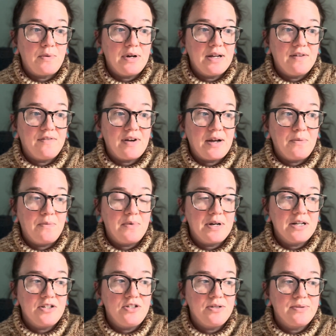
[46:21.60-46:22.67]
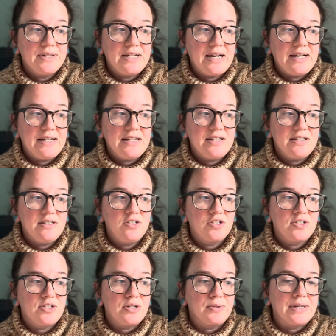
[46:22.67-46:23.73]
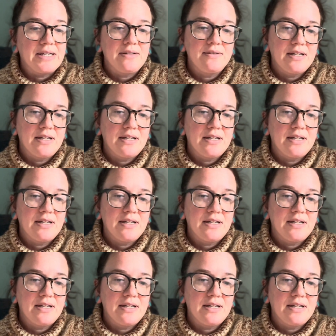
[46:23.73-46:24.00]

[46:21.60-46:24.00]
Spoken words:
if I want to do it, I need to just do it,